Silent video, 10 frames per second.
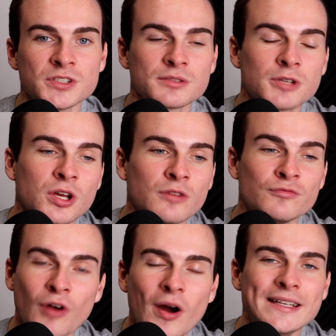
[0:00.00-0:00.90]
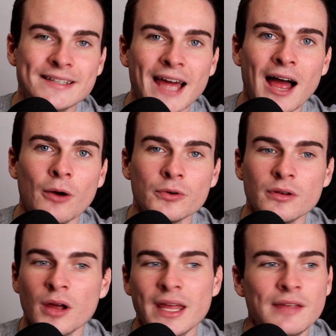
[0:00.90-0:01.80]
Just write
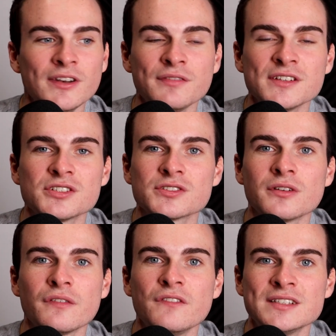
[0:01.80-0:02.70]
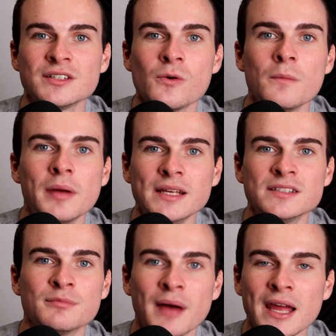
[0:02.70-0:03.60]
down, even if it's just on a physical
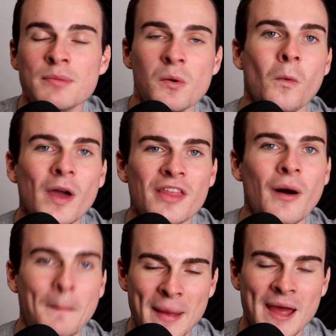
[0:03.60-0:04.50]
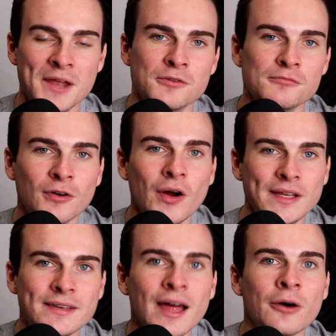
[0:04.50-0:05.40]
piece of paper with a pen,
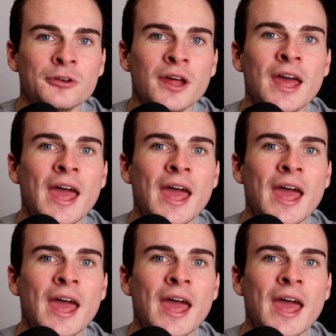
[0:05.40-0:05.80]
write down